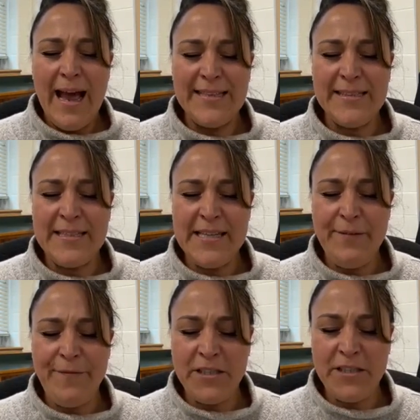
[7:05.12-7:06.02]
And see
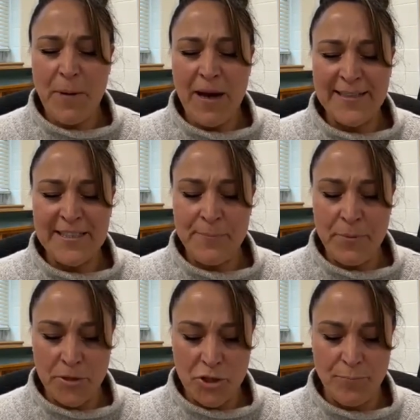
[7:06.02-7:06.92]
if it's
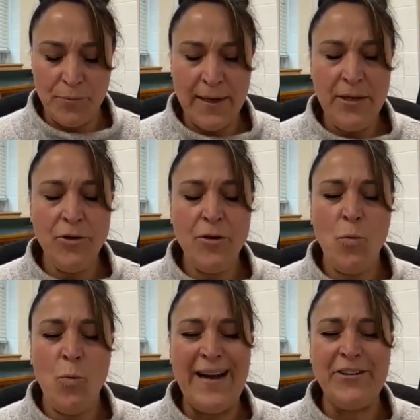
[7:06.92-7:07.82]
possible to bring your
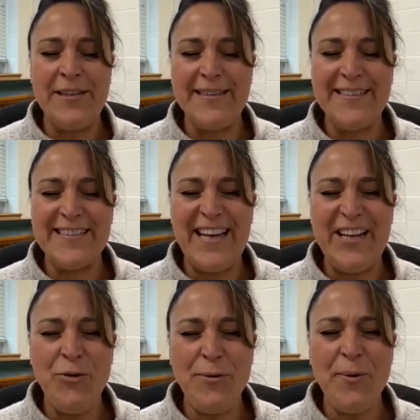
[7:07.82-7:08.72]
awareness.
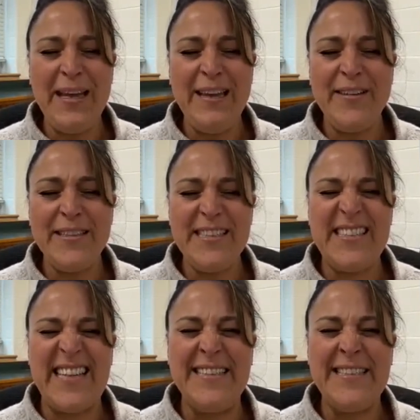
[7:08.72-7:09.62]
Can you even
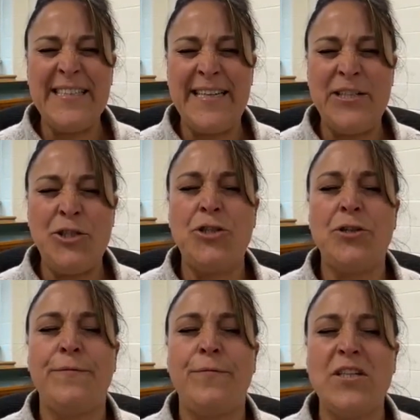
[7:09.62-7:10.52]
sense into
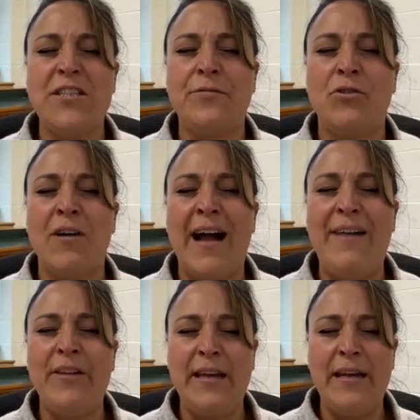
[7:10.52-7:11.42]
the force of
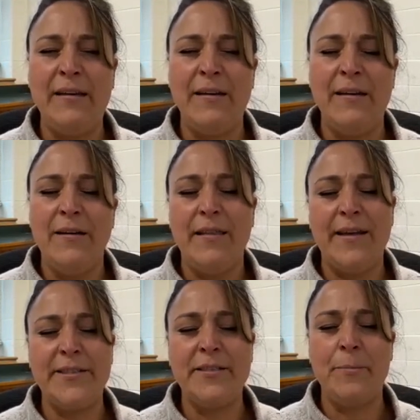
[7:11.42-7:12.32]
gravity
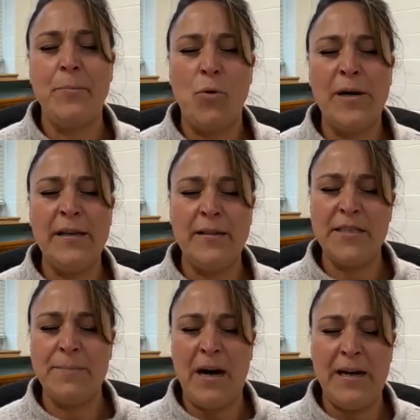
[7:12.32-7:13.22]
that is supporting
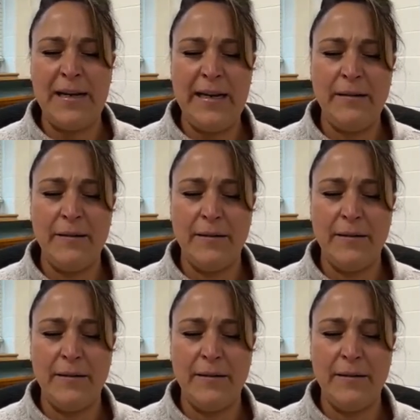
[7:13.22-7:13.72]
this body?